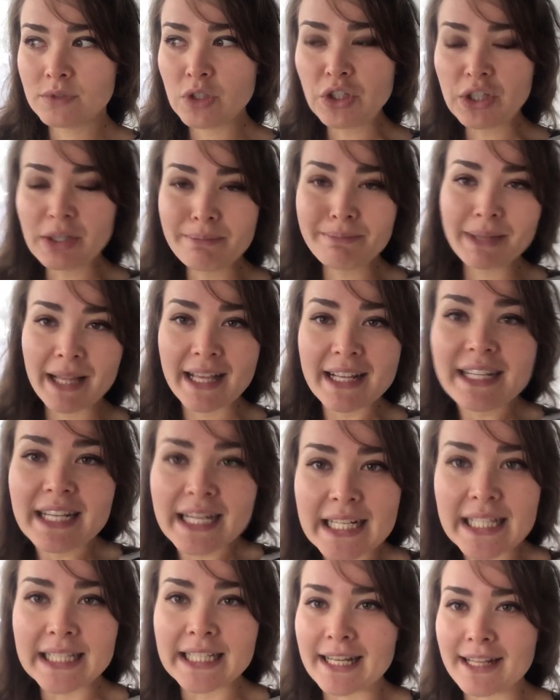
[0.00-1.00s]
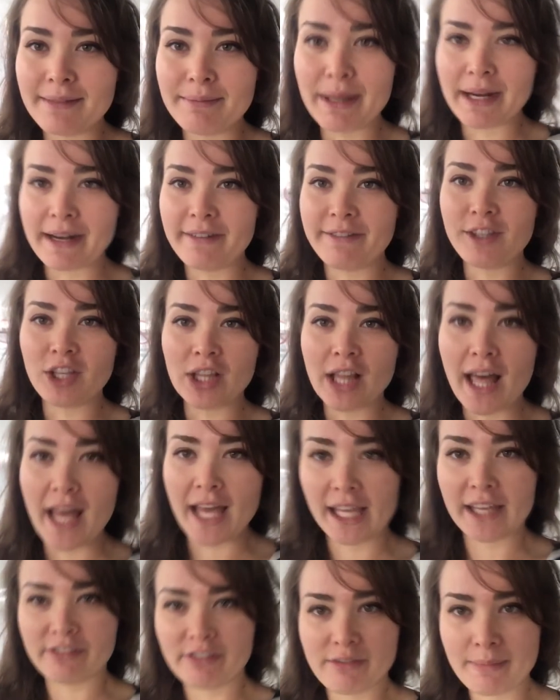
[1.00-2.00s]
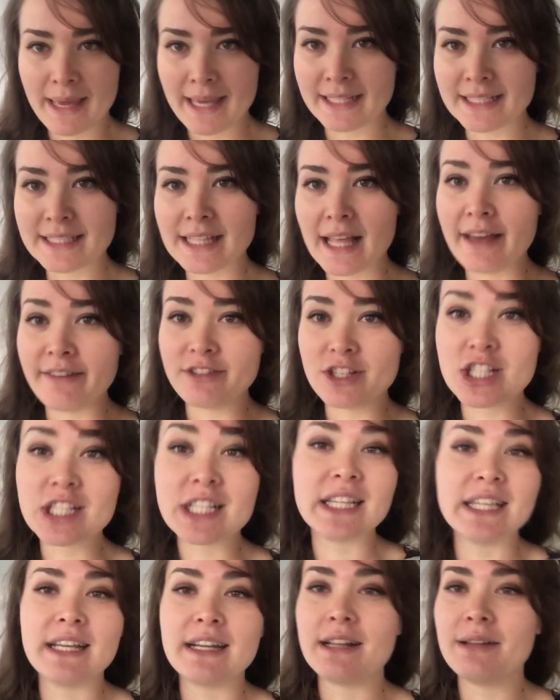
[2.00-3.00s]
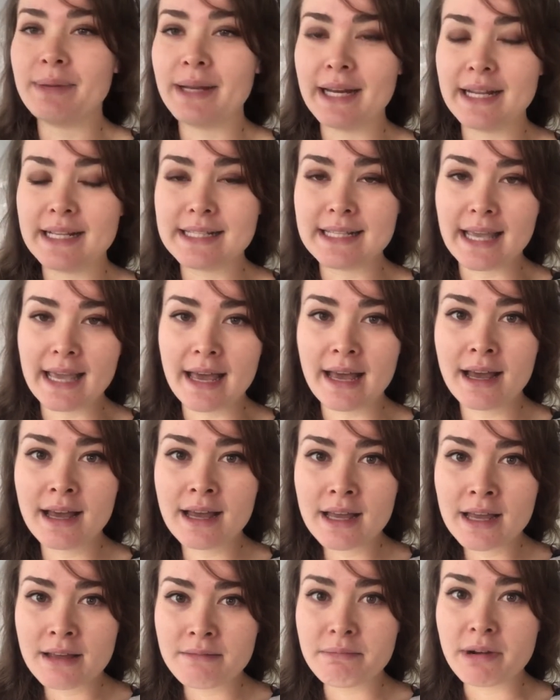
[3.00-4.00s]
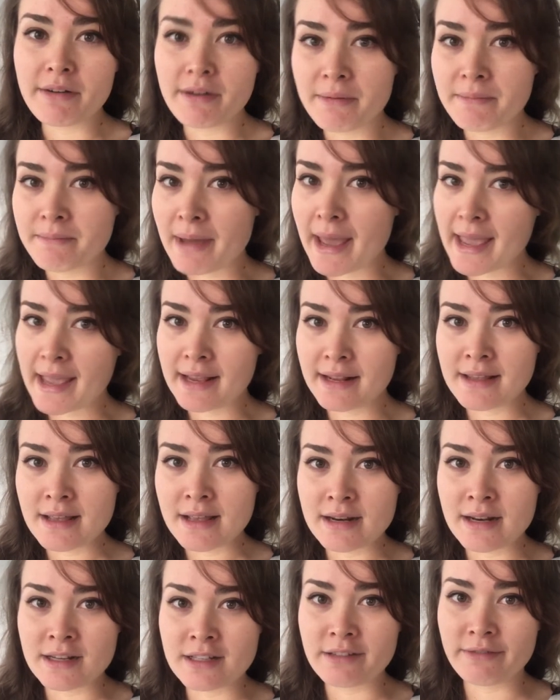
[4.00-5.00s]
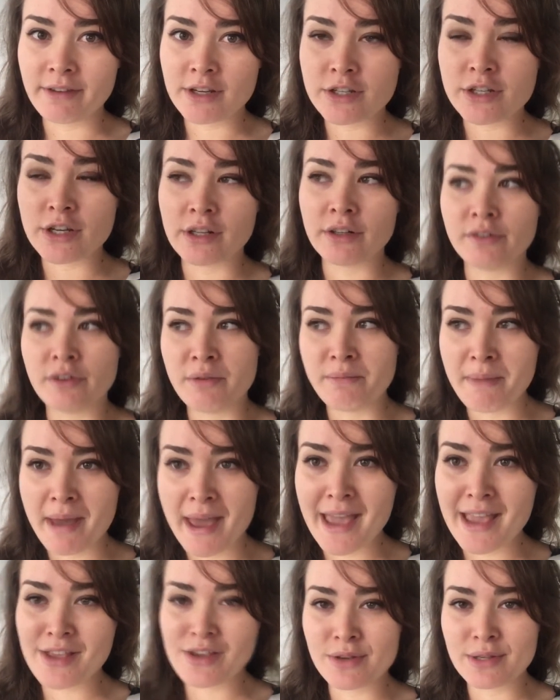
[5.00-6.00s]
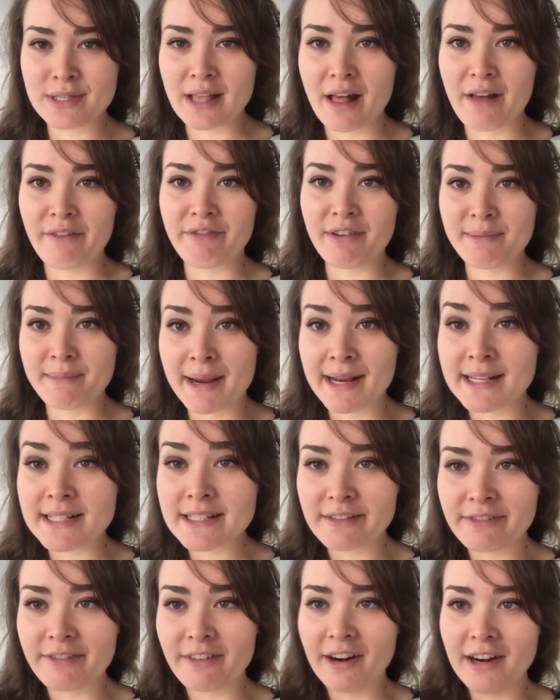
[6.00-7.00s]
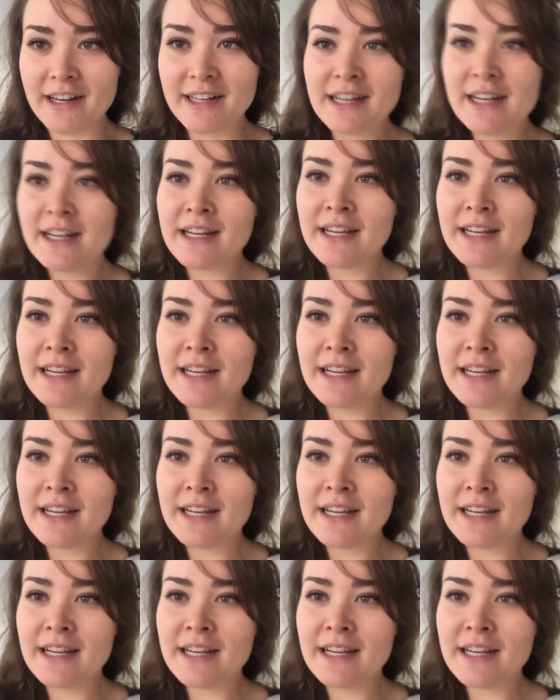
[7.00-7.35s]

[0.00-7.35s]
You can blend in a little bit if you like, if it makes life just a little bit easier. But remain an individual, remain yourself, remain different.